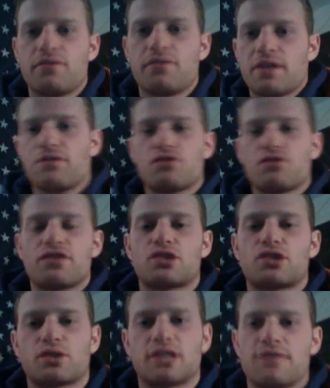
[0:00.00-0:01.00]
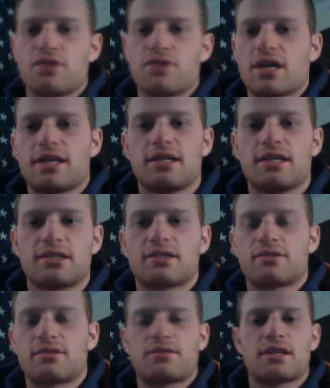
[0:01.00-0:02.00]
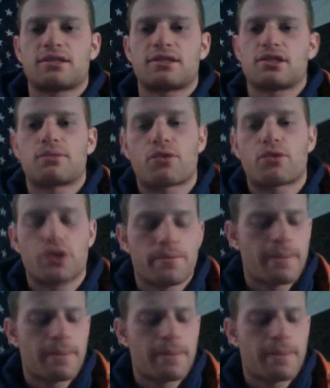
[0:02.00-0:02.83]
give you the resources, give you the ideas, things to support you.